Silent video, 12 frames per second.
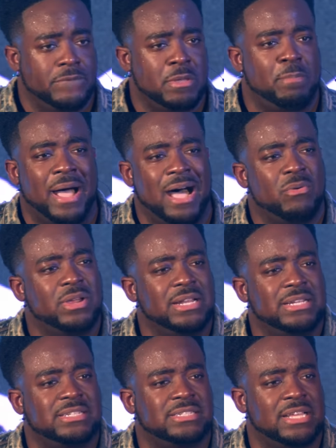The power
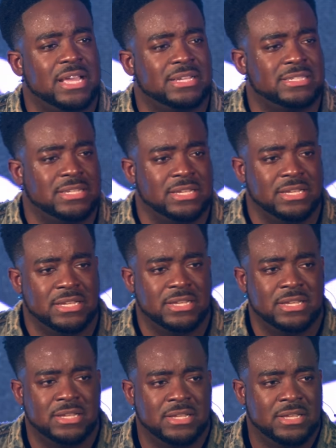in this text,
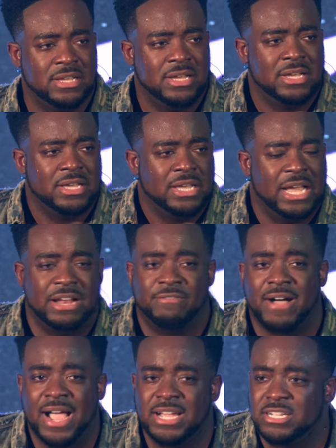and
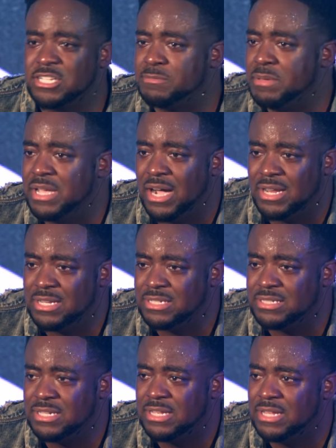if I could just be
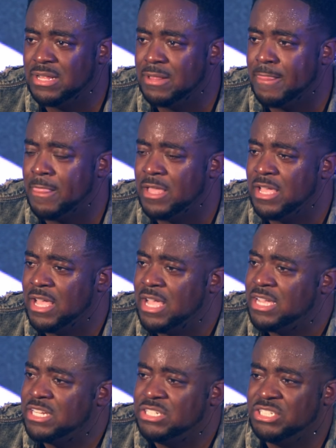honest,
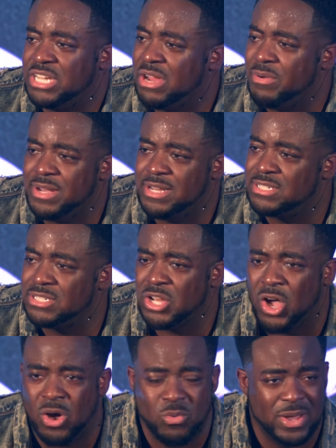Jerry
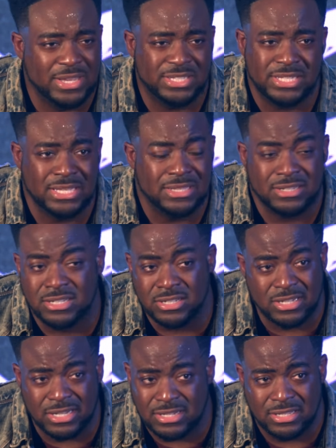doesn't always see the
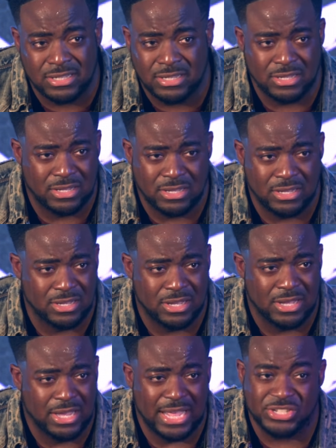good
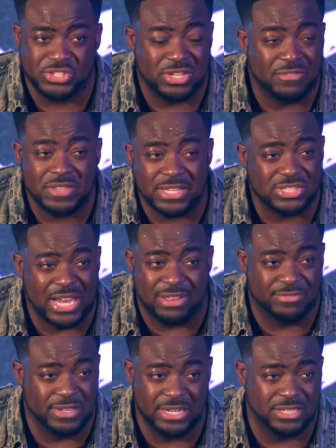and stuff that's
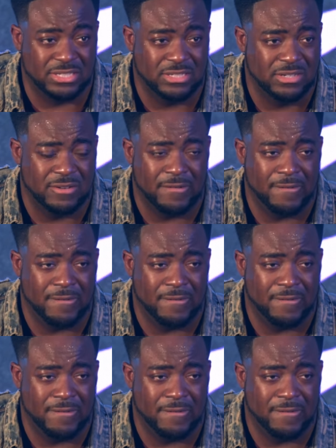not finished.